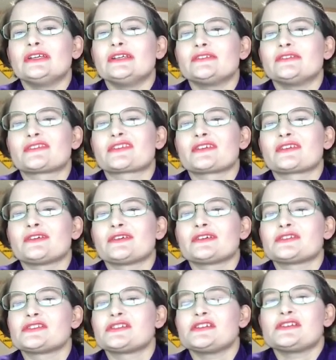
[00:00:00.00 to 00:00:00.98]

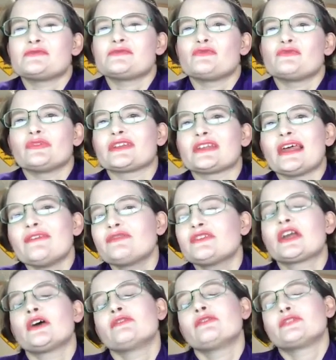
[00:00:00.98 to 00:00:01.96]
she left
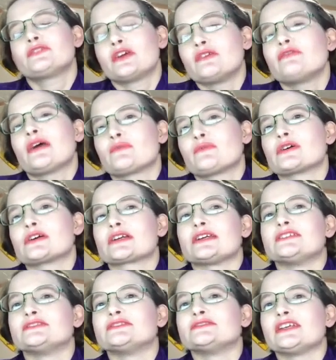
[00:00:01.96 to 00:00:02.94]
the Doe Network
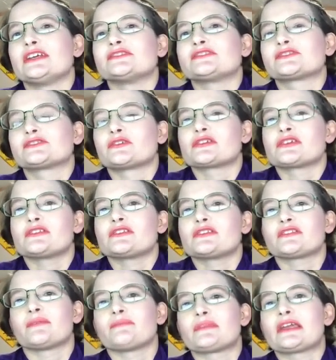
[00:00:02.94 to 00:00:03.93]
and started
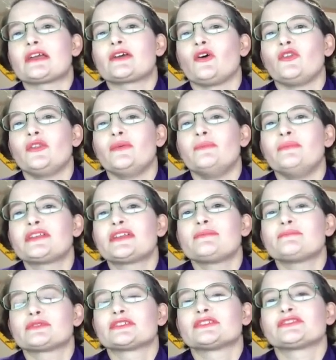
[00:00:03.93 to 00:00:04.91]
something called the
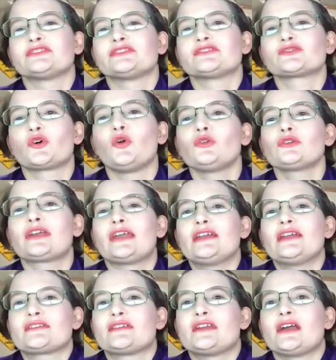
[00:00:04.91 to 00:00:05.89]
Missing Persons Cold
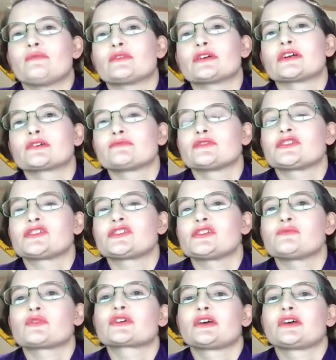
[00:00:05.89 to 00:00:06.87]
Case Network, which she
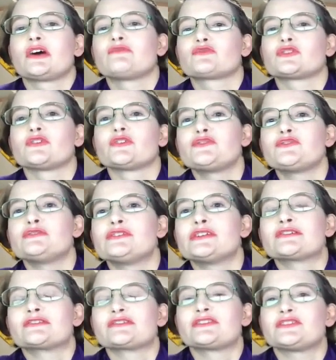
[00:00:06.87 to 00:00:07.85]
worked on for a few
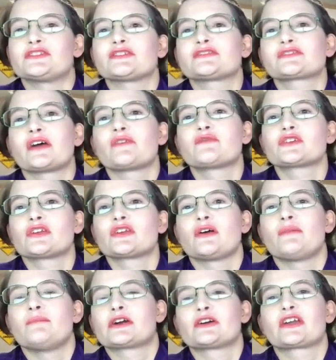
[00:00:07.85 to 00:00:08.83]
years. It just covered
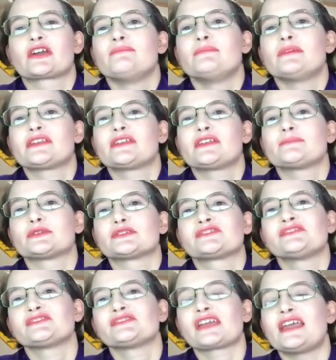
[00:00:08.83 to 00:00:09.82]
American missing
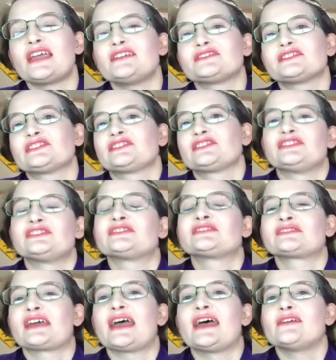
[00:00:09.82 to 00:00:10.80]
persons cases and
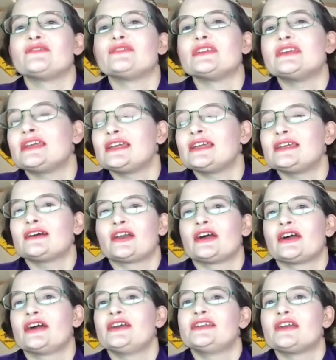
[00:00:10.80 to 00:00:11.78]
didn't have the
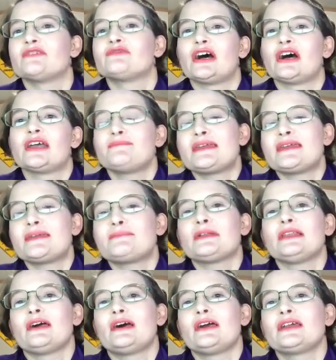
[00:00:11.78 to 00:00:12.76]
unidentified
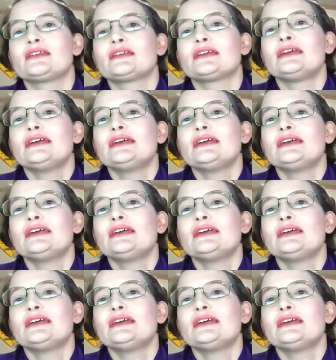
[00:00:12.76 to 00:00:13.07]
people on it.